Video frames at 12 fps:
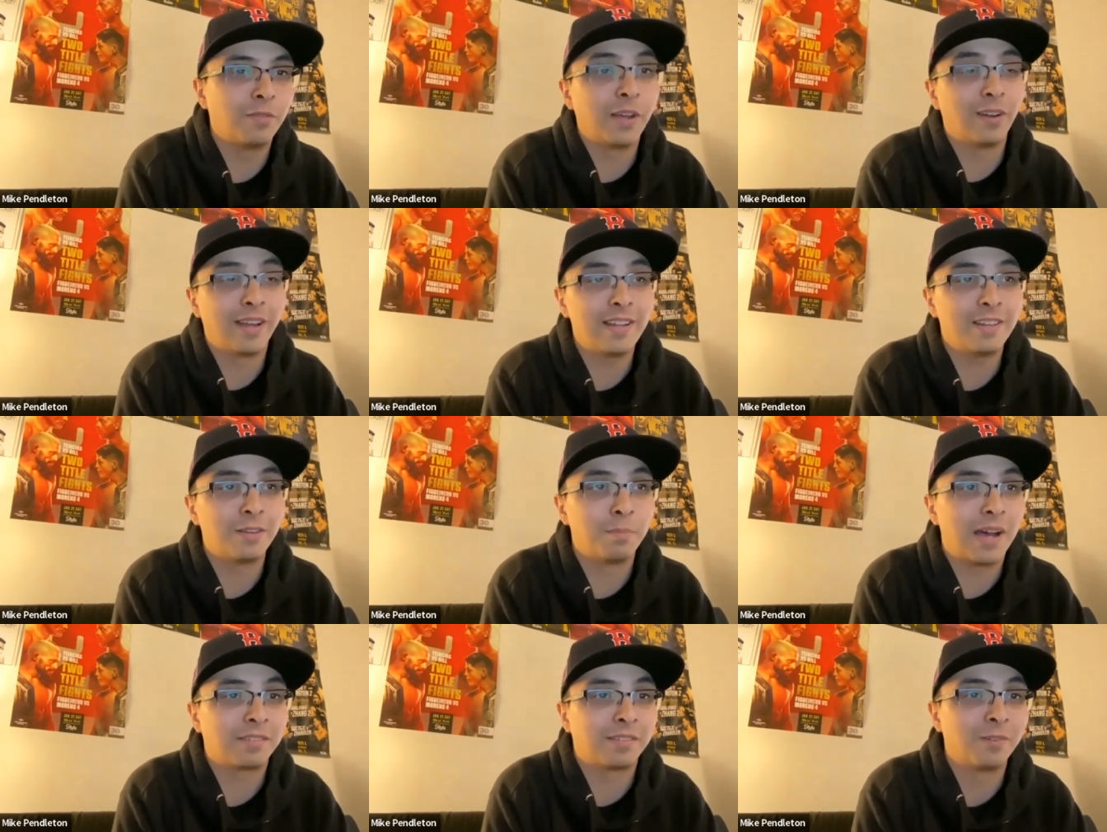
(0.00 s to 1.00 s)
L and in the
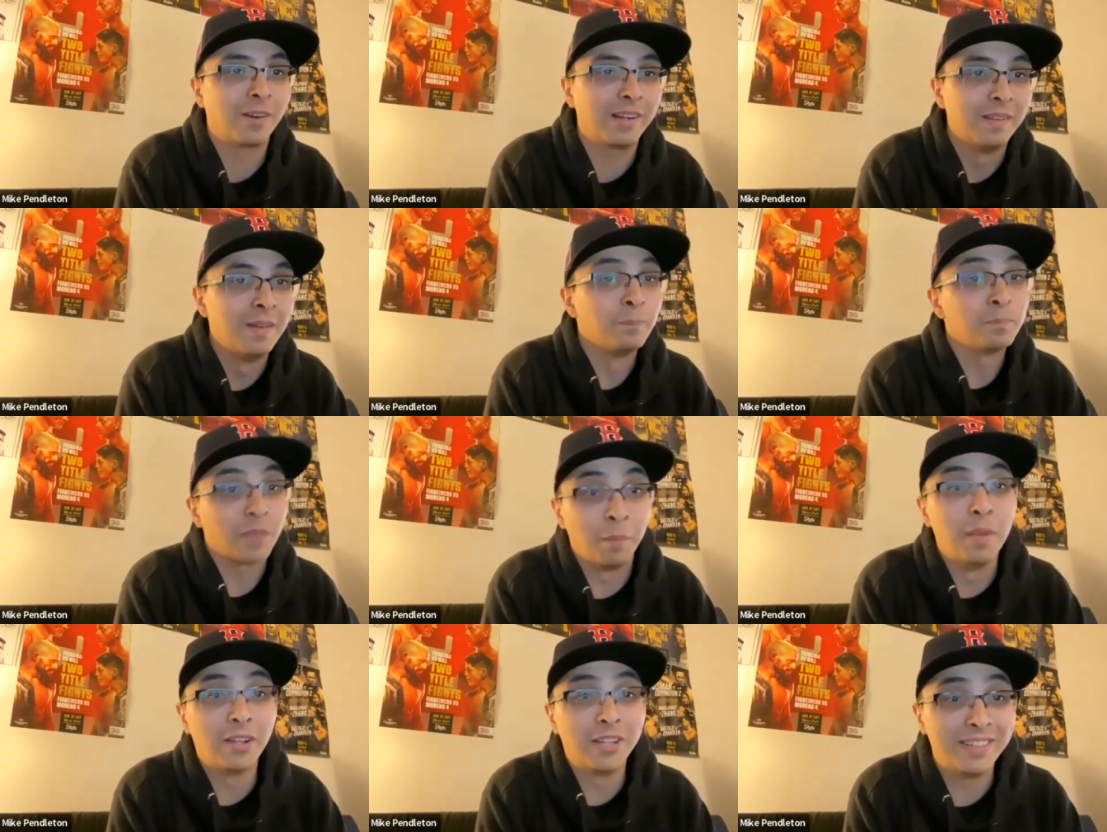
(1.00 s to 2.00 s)
boxing ring, a
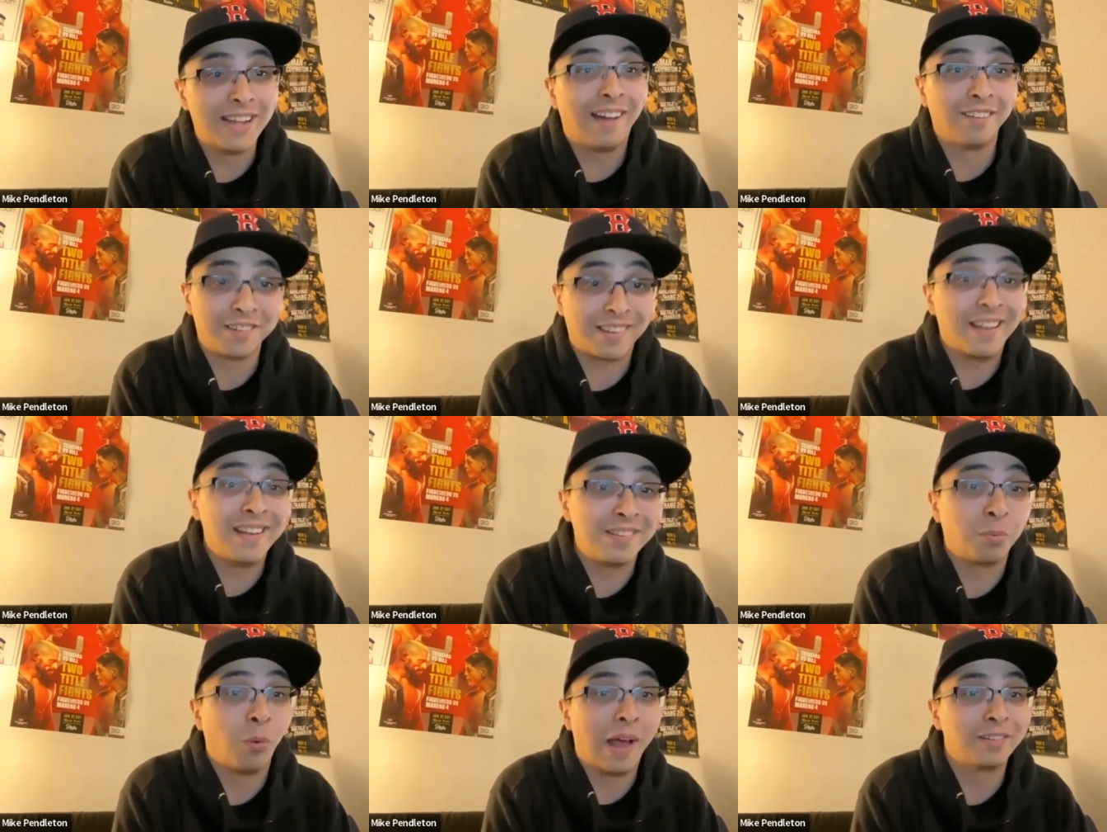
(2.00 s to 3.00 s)
million dollars is
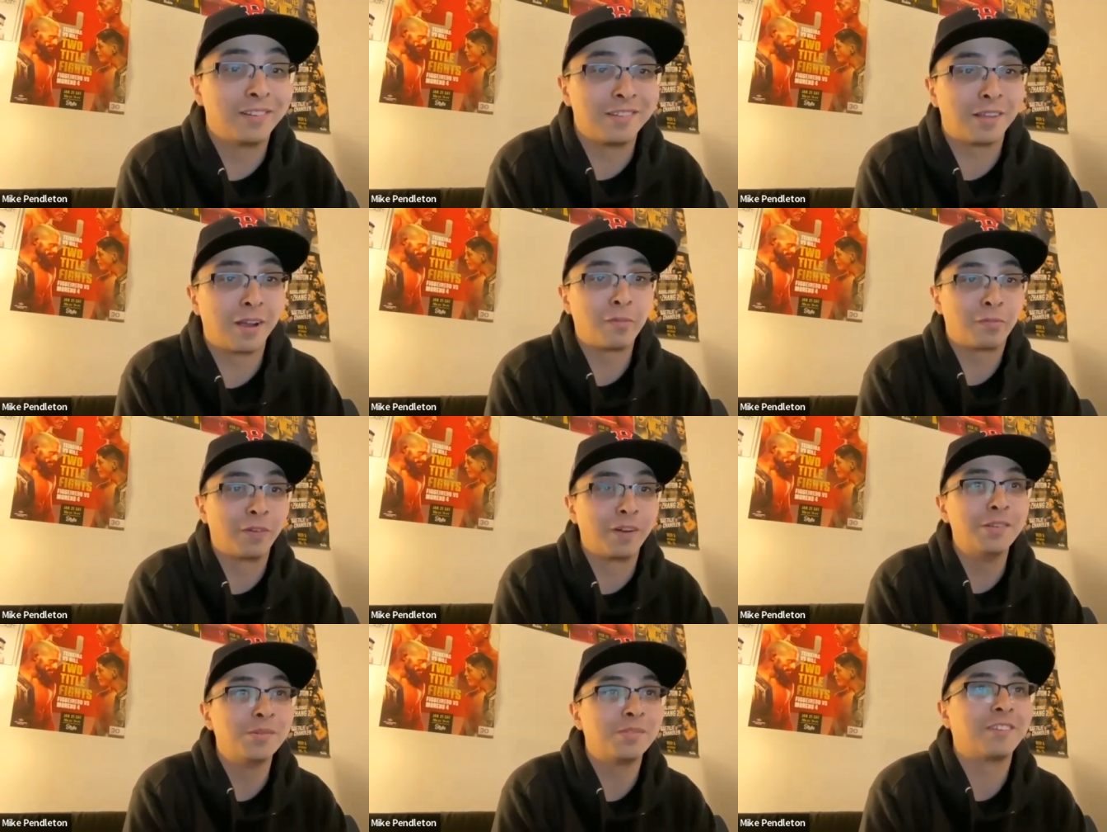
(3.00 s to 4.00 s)
well deserved for
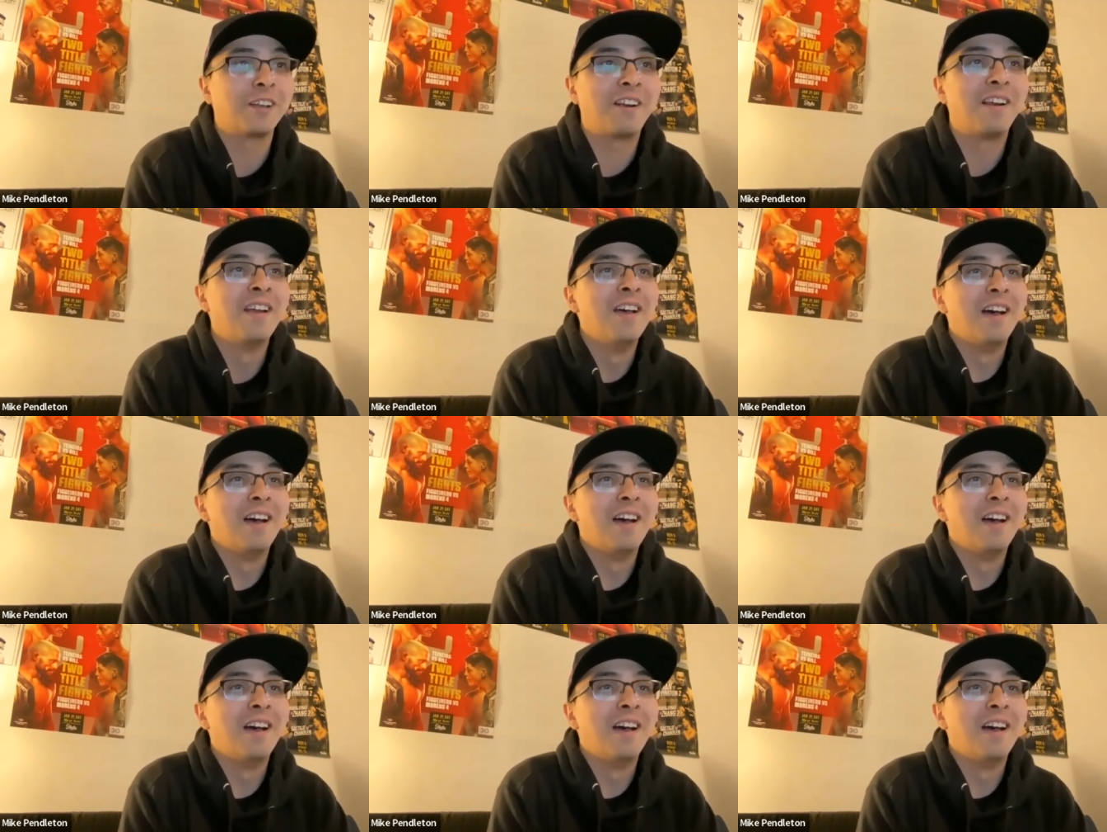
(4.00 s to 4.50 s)
you, sir.